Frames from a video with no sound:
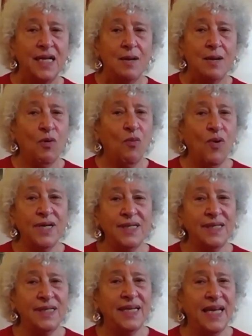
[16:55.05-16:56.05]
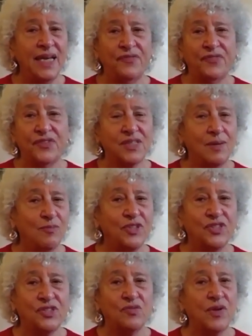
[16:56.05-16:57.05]
But one day, for some
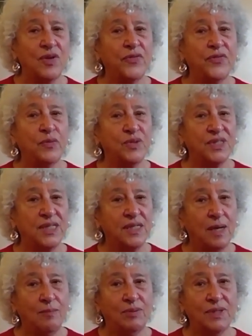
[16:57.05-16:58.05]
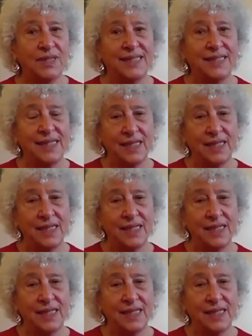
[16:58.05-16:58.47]
reason or other, there was a double lesson,